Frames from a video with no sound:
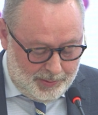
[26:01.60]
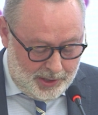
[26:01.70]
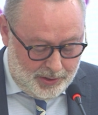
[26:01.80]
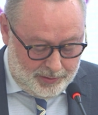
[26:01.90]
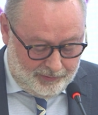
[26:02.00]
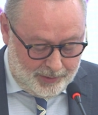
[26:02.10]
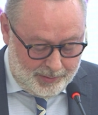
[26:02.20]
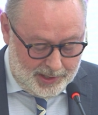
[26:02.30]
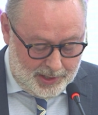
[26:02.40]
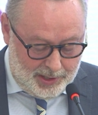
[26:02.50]
be learned
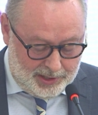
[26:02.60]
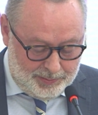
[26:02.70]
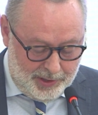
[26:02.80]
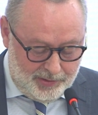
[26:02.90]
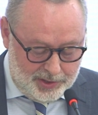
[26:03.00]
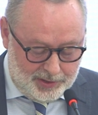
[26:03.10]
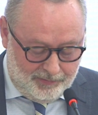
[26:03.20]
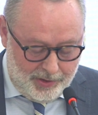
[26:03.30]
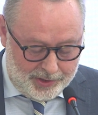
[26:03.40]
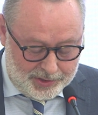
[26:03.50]
from the experience
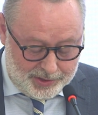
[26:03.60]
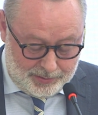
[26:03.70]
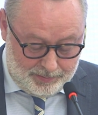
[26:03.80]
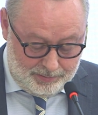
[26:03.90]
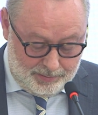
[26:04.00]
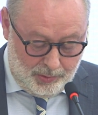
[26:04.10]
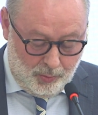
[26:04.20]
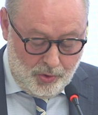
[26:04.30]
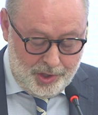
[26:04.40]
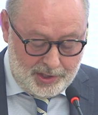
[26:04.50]
of others.
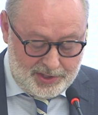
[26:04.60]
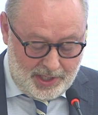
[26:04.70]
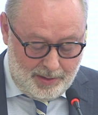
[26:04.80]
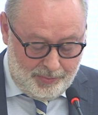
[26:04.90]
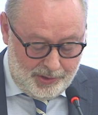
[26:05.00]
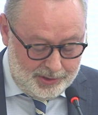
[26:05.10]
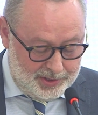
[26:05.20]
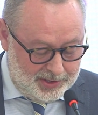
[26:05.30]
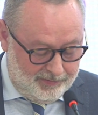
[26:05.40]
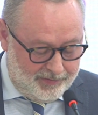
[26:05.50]
One example
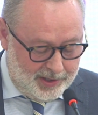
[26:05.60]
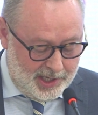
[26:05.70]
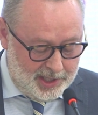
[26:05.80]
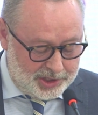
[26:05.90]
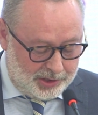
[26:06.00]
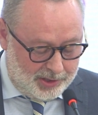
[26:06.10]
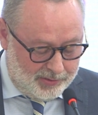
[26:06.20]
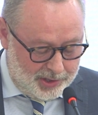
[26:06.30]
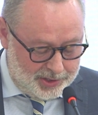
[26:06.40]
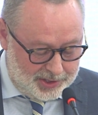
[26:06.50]
is the financial
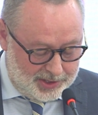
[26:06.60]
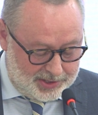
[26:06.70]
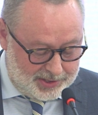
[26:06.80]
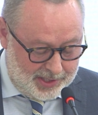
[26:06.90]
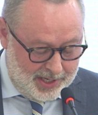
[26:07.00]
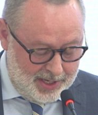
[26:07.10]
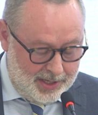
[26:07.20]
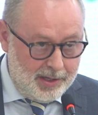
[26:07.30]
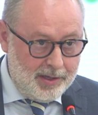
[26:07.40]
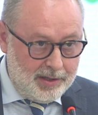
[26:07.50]
crisis
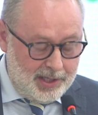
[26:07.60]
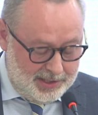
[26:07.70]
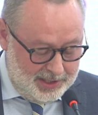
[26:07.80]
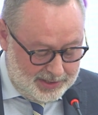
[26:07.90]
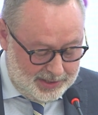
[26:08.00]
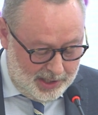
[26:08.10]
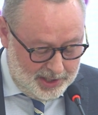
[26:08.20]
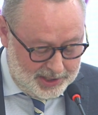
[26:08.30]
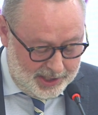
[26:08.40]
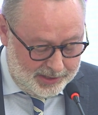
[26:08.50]
that hit
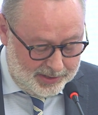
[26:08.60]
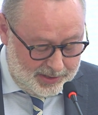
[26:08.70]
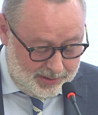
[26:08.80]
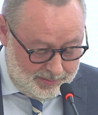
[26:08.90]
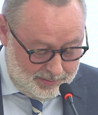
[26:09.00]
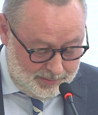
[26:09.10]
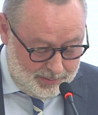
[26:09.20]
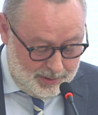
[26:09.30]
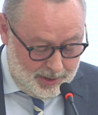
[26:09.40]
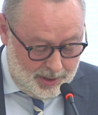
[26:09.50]
Iceland,
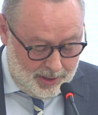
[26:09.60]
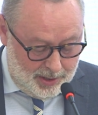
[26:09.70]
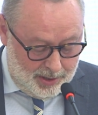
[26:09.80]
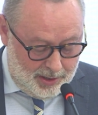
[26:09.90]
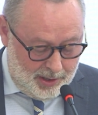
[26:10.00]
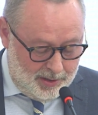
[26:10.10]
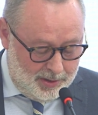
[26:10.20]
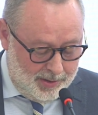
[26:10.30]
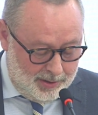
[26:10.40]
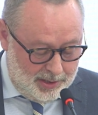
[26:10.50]

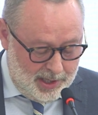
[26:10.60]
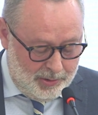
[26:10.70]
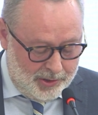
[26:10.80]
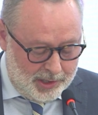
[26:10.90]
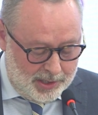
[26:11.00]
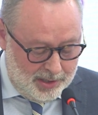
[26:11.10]
our neighbors